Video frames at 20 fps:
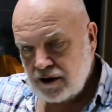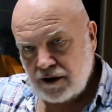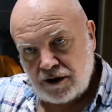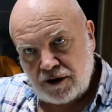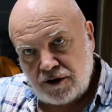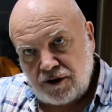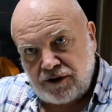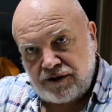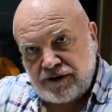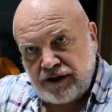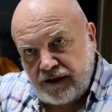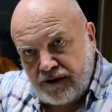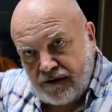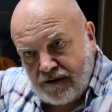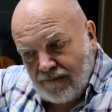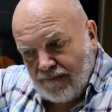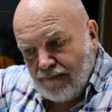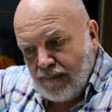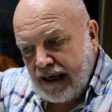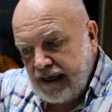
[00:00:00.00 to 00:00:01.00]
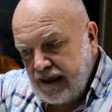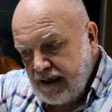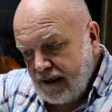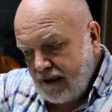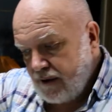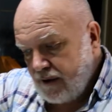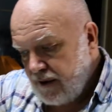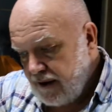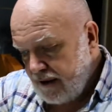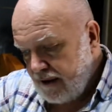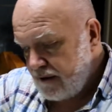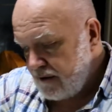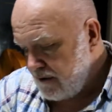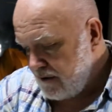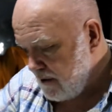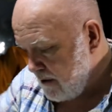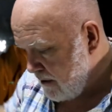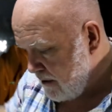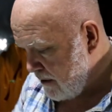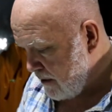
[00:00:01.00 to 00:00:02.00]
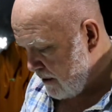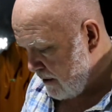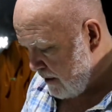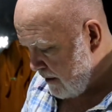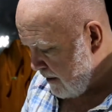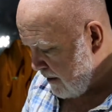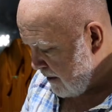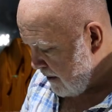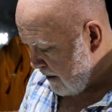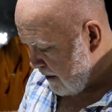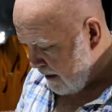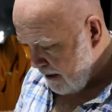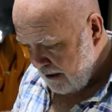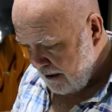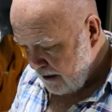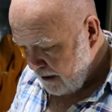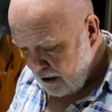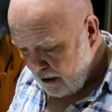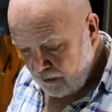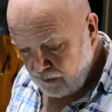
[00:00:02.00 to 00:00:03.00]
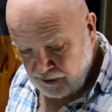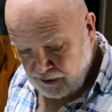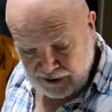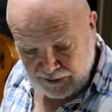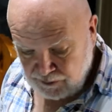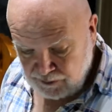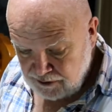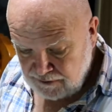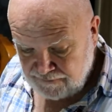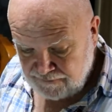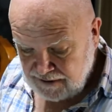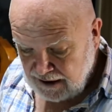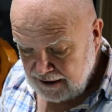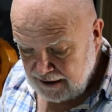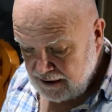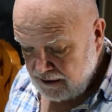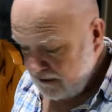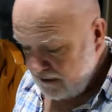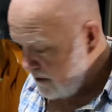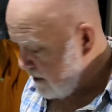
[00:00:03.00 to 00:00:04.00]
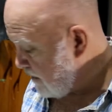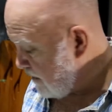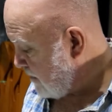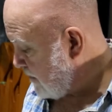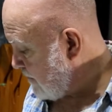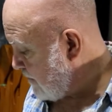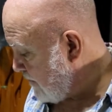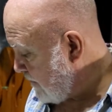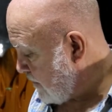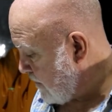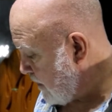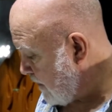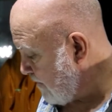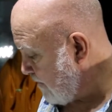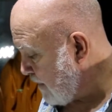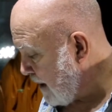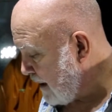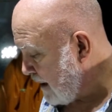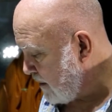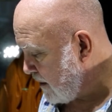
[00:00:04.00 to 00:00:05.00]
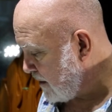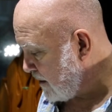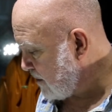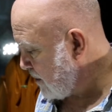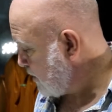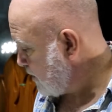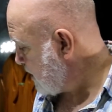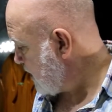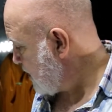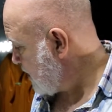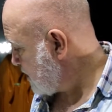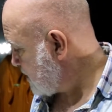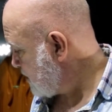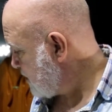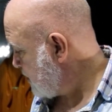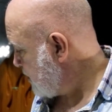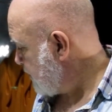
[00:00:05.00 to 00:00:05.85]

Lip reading: the sense of making things, and I know what it would have taken to have made these objects.